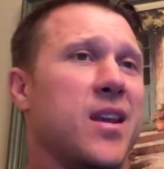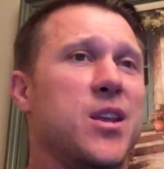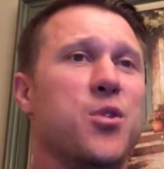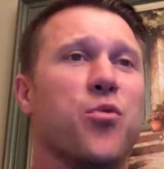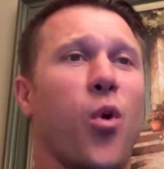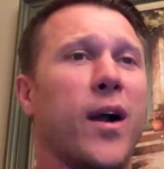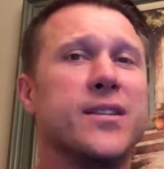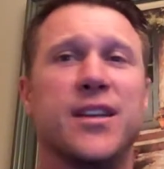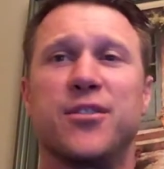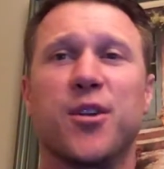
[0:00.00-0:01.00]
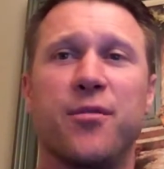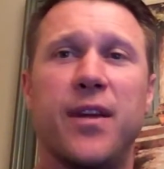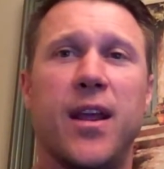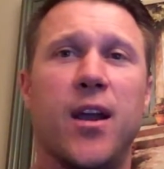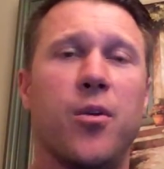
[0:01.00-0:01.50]
You've watched the intro
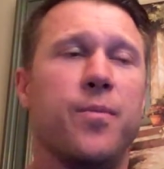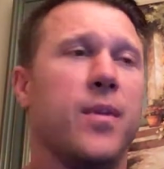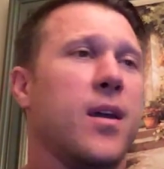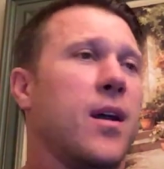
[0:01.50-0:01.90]
video.